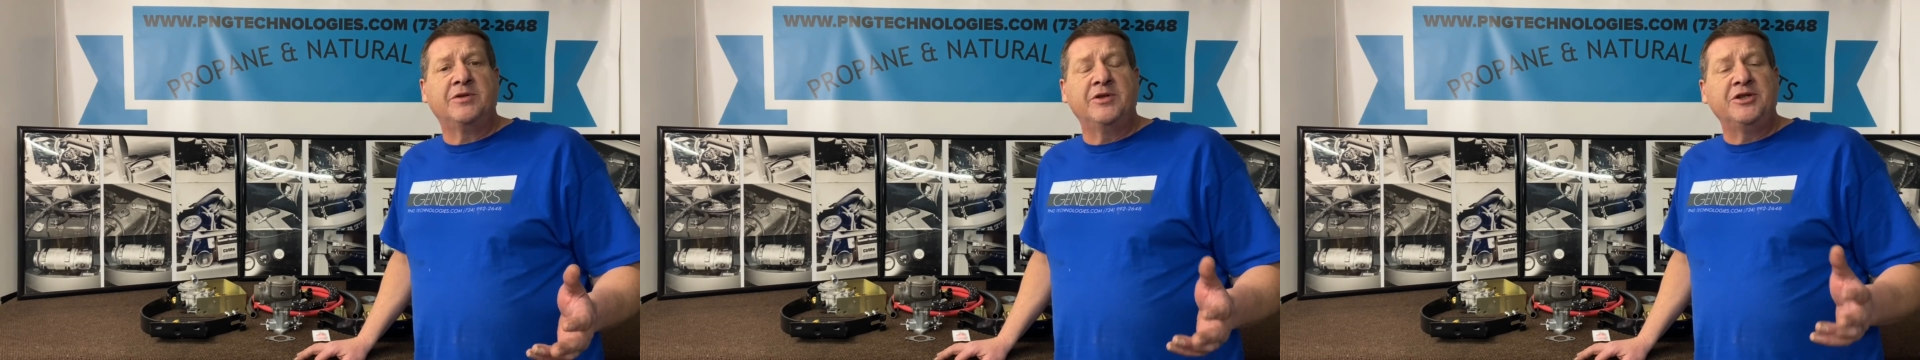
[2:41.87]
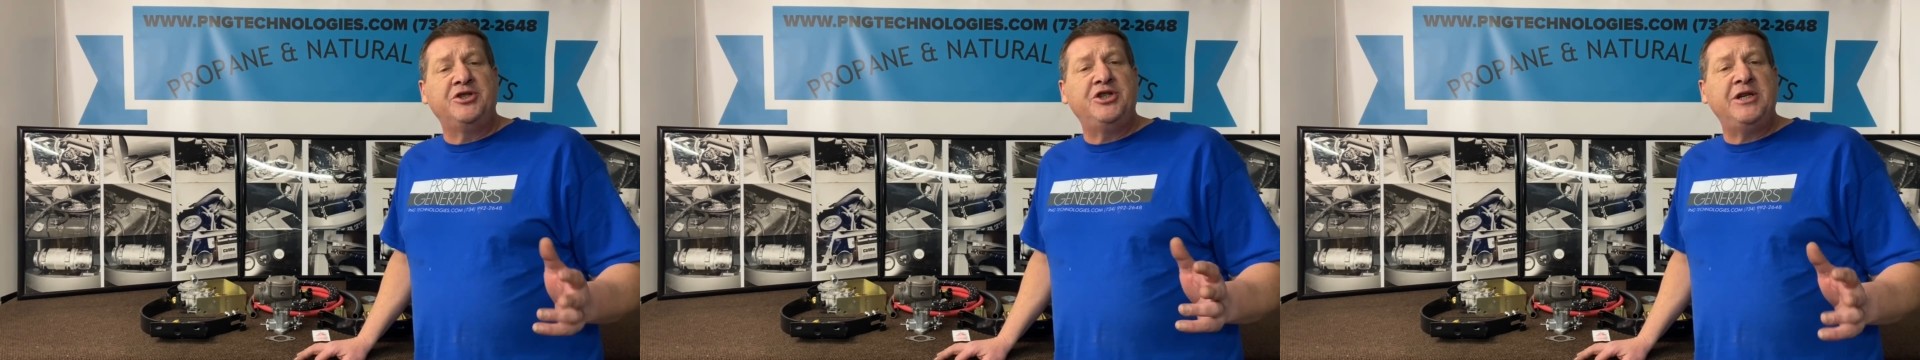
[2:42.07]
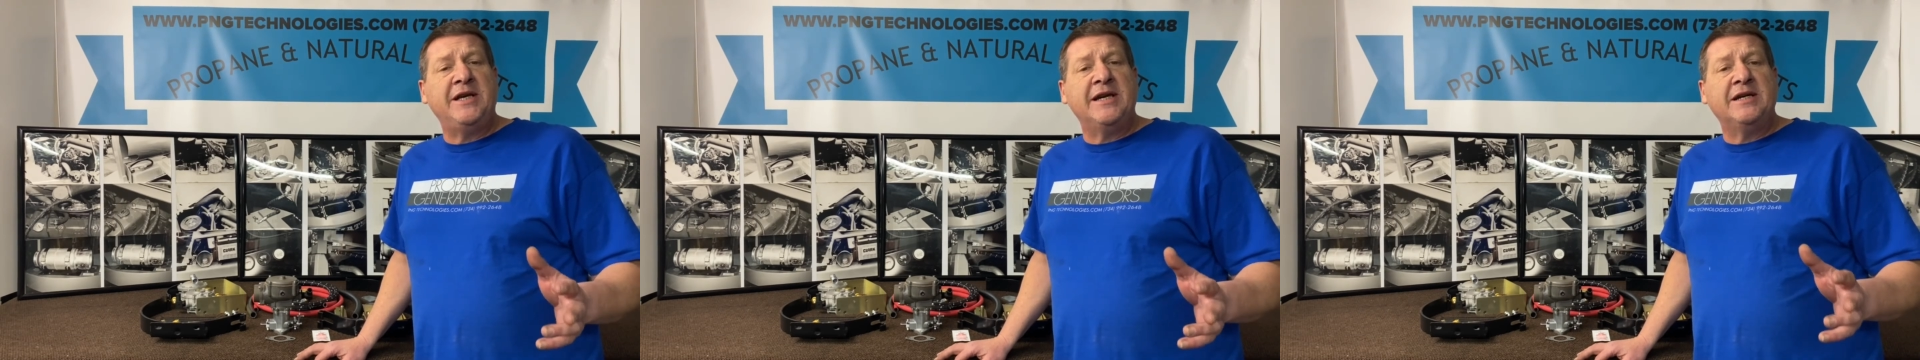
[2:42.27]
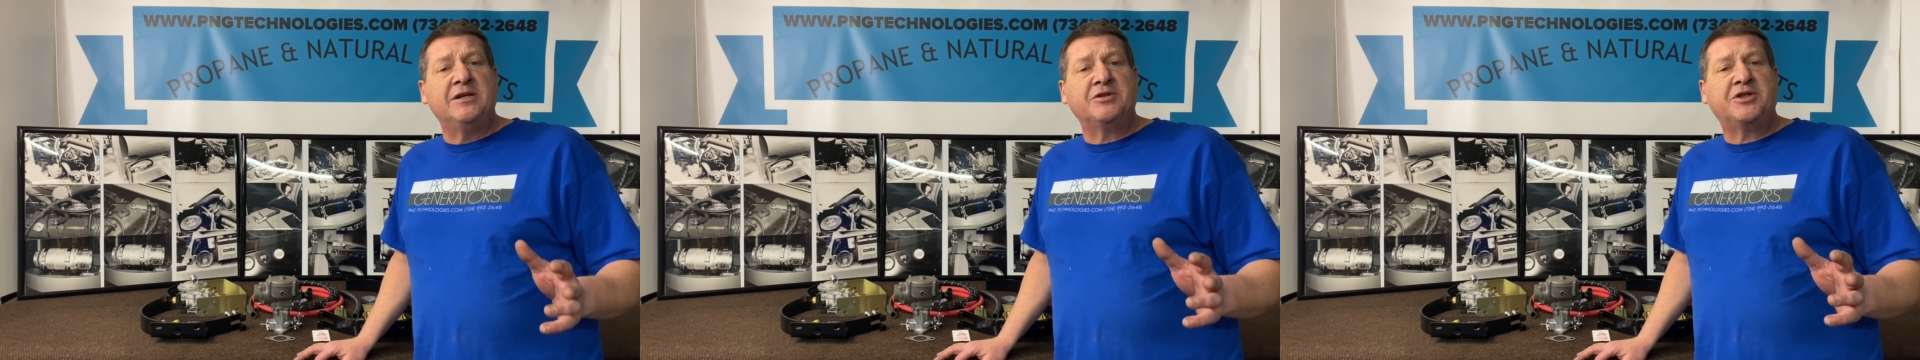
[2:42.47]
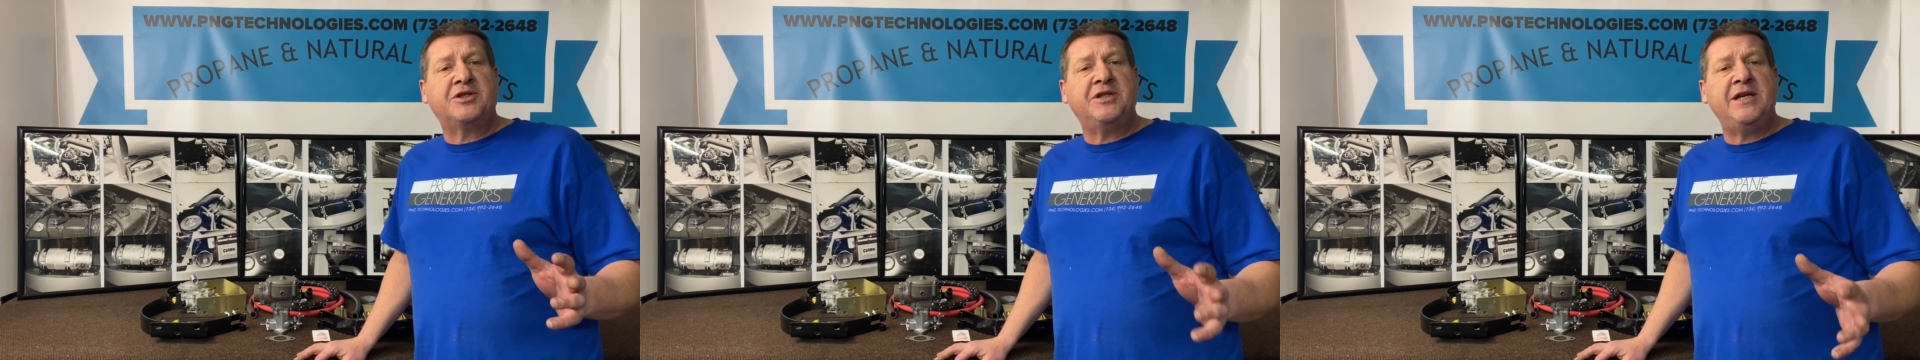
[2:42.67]
the
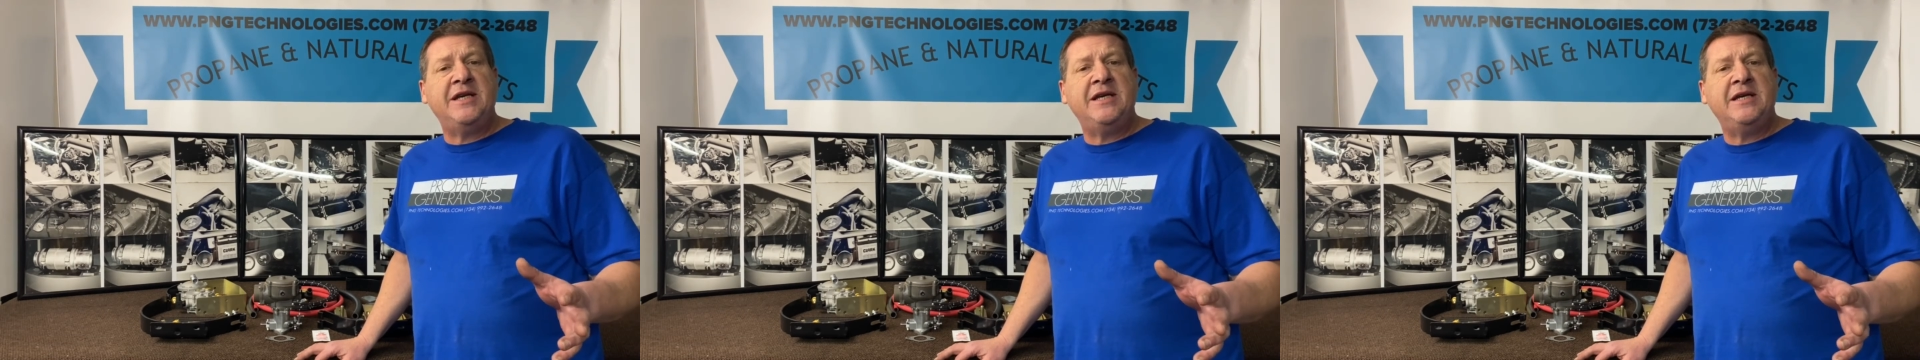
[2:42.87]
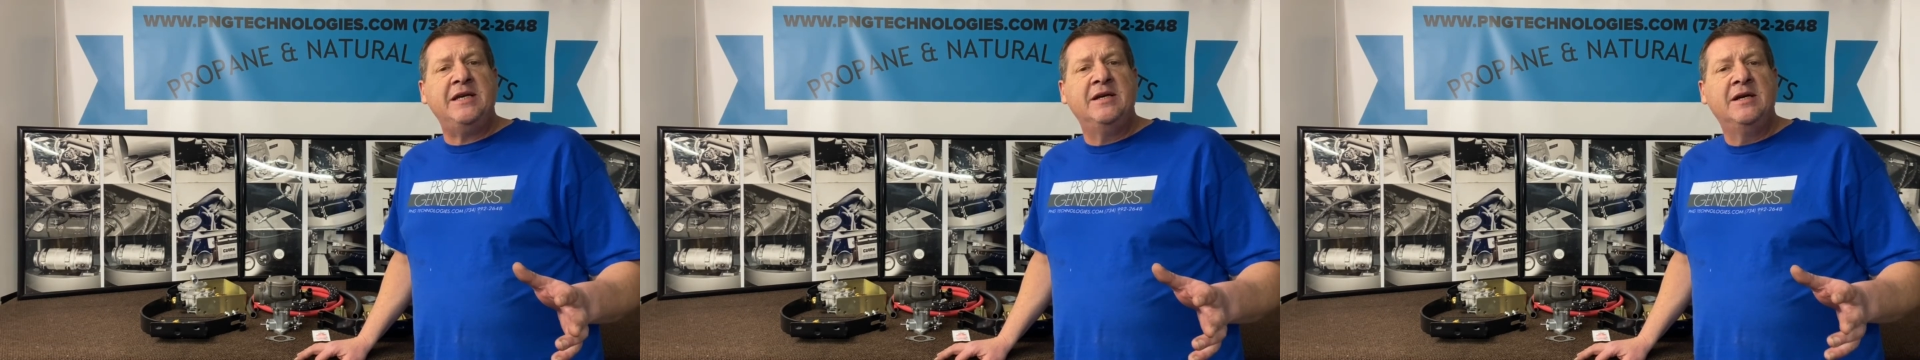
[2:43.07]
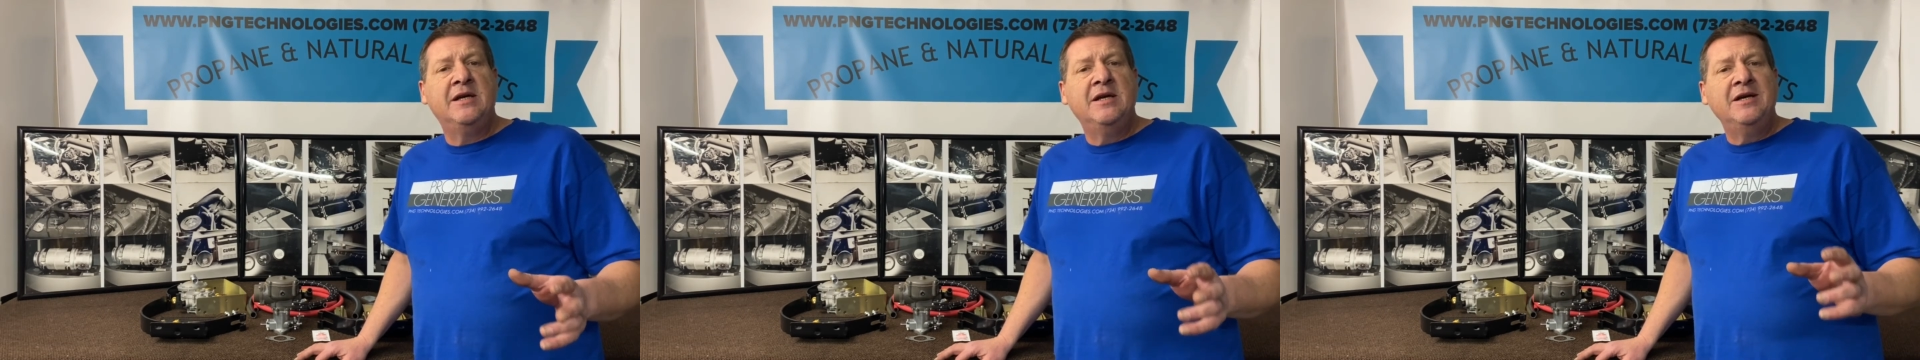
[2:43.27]
GLC,